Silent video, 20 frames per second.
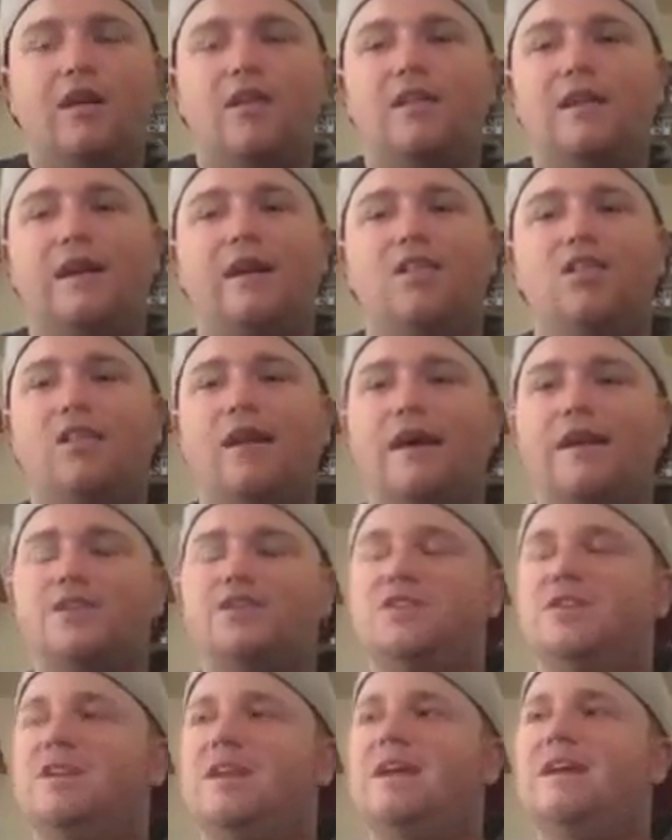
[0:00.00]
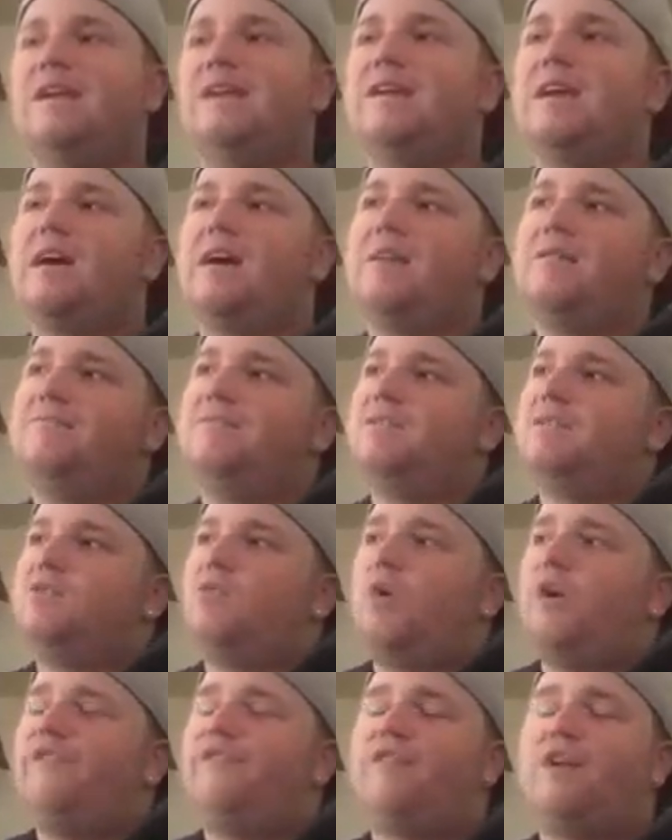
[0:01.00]
Like a lot of shit. And I, I'm,
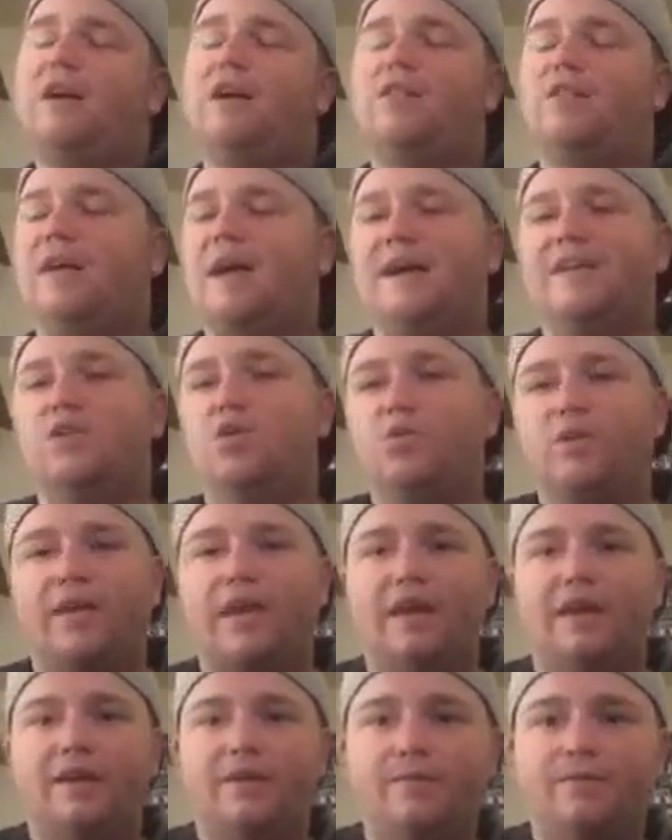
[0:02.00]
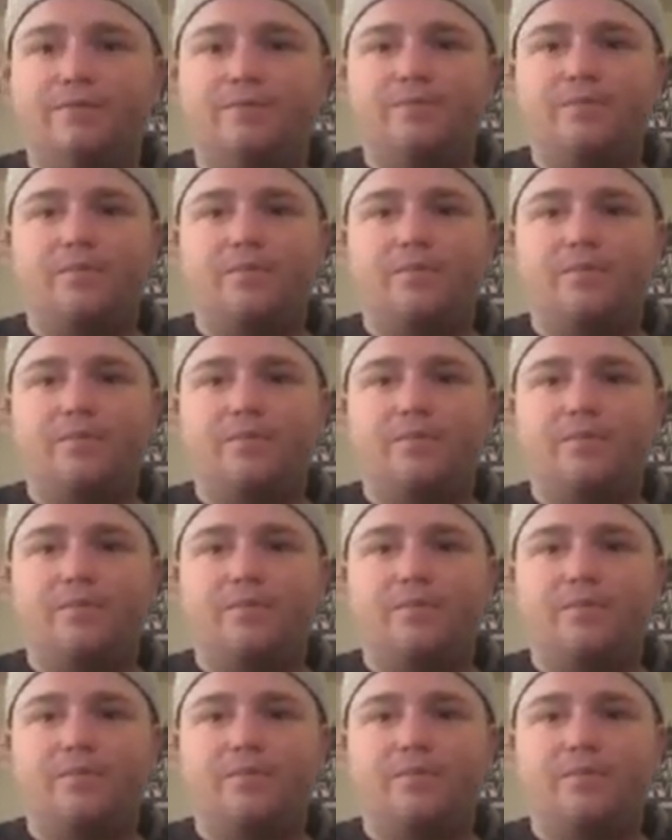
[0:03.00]
quite frankly, I don't get it.